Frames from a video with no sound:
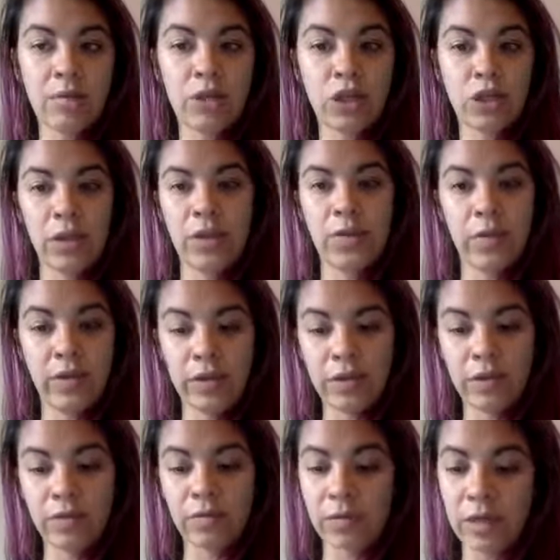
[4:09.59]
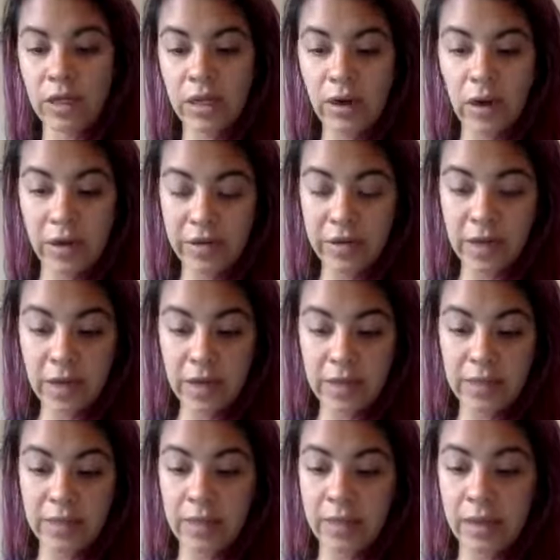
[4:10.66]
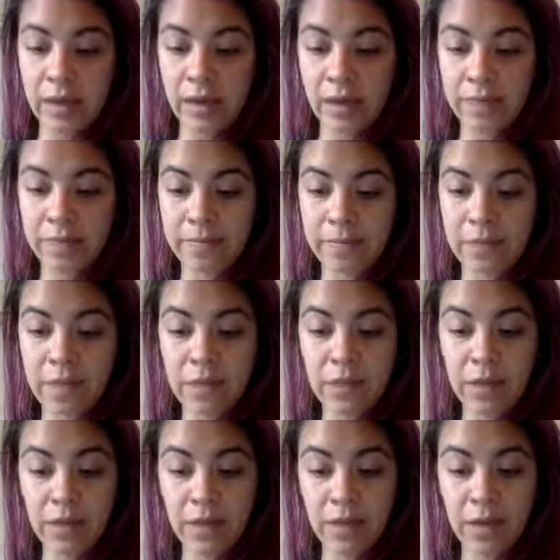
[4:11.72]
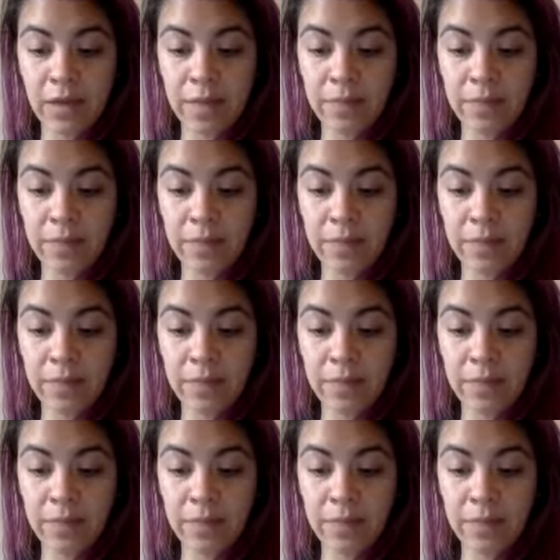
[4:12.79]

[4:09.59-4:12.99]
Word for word: tree oils are really grounding and um, and soothing